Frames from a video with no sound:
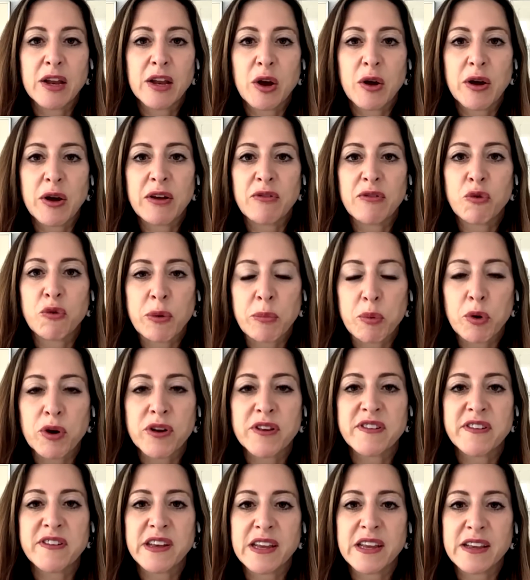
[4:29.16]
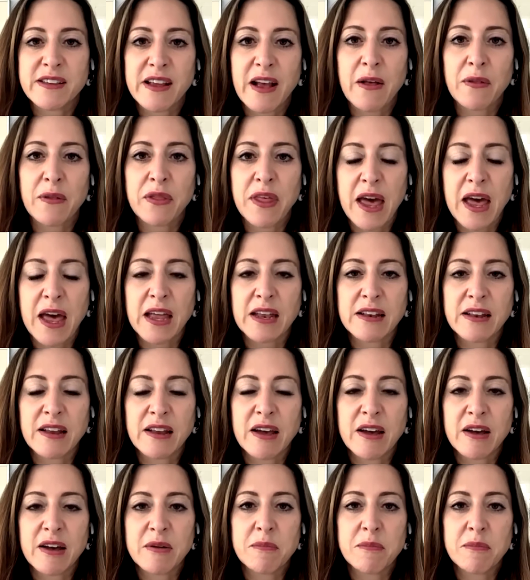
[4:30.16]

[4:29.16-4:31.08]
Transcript: if we proceed down that